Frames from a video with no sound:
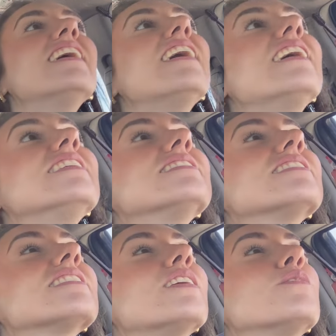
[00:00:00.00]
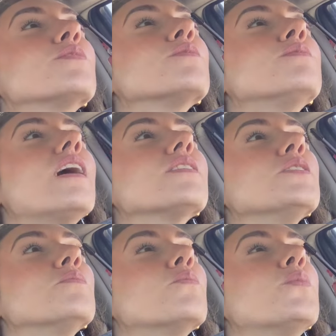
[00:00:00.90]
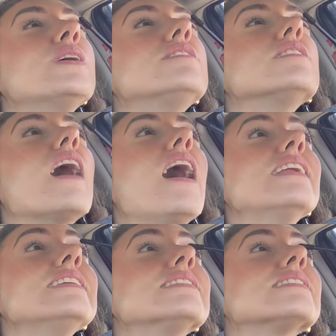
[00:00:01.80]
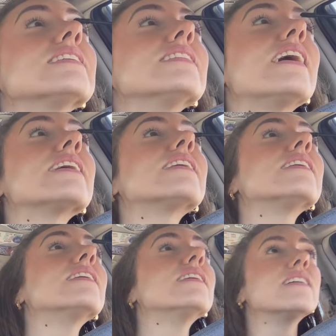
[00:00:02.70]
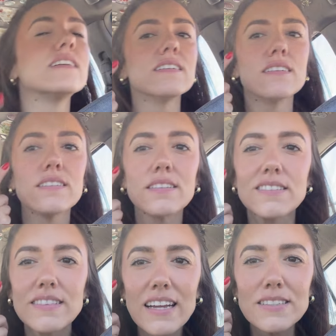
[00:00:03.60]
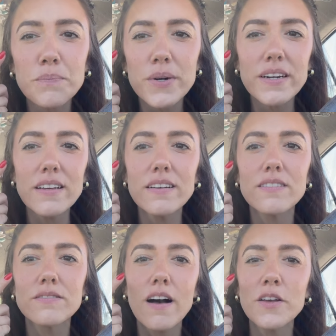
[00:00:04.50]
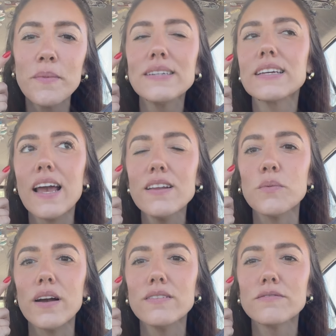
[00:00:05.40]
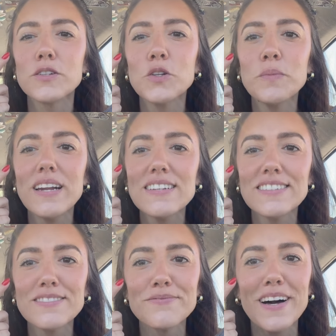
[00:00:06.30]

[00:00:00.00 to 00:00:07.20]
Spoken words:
And go for volume, which honestly, like, that's pretty volumizing anyway. Voluminizing.